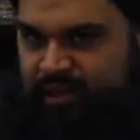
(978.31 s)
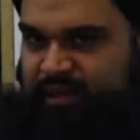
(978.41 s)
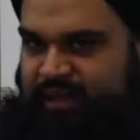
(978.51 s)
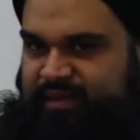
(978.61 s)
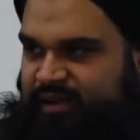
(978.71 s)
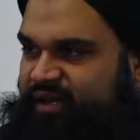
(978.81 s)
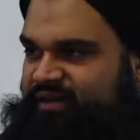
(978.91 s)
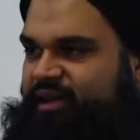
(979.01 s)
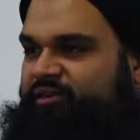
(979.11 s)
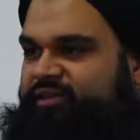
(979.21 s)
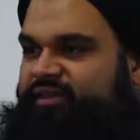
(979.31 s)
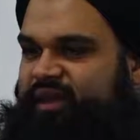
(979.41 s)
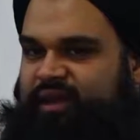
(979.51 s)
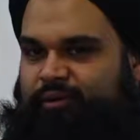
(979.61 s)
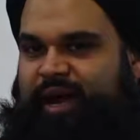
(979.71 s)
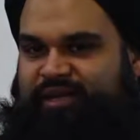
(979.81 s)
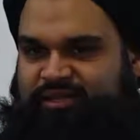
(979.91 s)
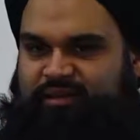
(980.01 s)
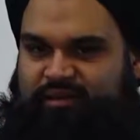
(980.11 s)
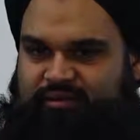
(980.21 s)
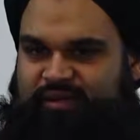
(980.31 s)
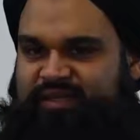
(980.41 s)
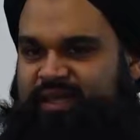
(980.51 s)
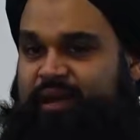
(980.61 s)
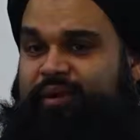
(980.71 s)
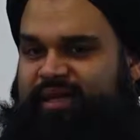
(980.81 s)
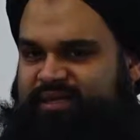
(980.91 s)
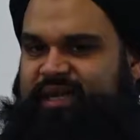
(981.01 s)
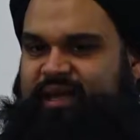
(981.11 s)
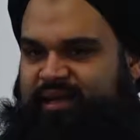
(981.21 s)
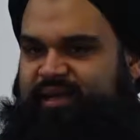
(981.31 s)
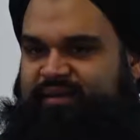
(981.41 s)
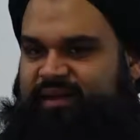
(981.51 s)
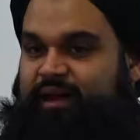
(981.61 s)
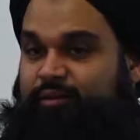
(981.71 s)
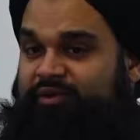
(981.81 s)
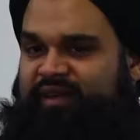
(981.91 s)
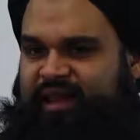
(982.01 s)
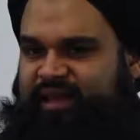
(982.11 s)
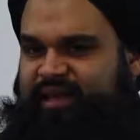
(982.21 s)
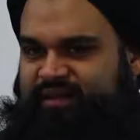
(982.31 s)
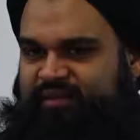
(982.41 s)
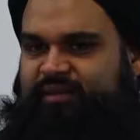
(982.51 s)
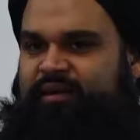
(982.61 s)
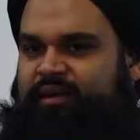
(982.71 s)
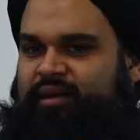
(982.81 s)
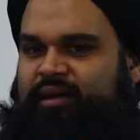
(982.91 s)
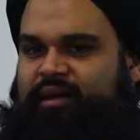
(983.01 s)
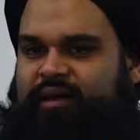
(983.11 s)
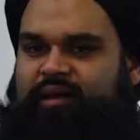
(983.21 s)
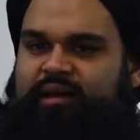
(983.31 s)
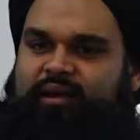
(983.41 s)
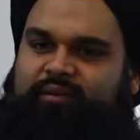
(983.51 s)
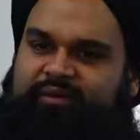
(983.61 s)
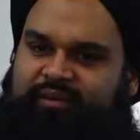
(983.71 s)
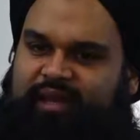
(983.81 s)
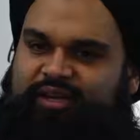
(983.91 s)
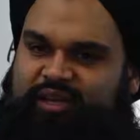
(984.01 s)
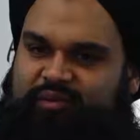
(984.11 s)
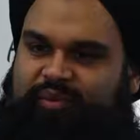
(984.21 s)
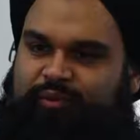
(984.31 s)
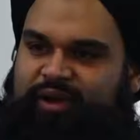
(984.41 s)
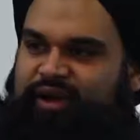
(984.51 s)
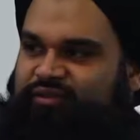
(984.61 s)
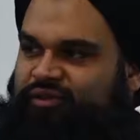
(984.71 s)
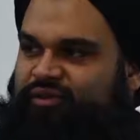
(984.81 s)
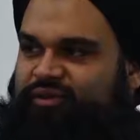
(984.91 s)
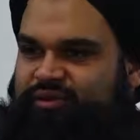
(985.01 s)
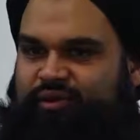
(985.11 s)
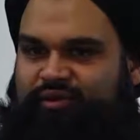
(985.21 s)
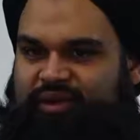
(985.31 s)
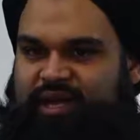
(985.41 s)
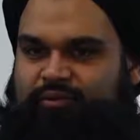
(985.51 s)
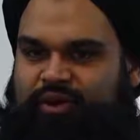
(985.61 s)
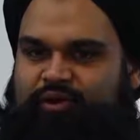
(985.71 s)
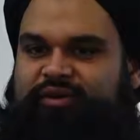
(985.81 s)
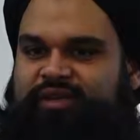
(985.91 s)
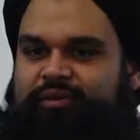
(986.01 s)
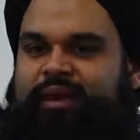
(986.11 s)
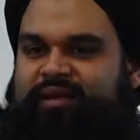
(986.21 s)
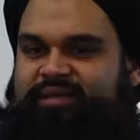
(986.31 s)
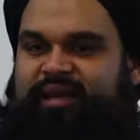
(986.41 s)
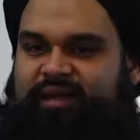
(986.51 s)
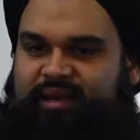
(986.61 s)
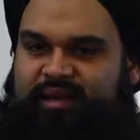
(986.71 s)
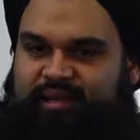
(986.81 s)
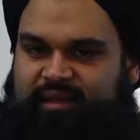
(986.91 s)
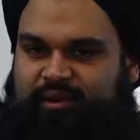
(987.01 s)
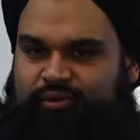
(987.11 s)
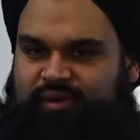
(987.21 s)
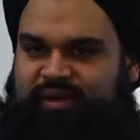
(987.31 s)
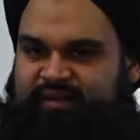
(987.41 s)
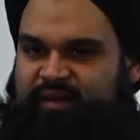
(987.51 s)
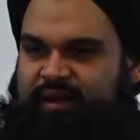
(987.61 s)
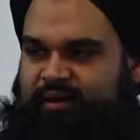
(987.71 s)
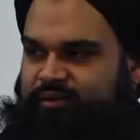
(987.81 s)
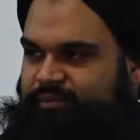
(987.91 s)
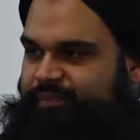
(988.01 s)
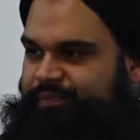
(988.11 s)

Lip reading: That's itself, it's irrational. We say that rationality is not what validates a revelation, but we also don't take recourse to irrationality like the Yahud and Nasara do.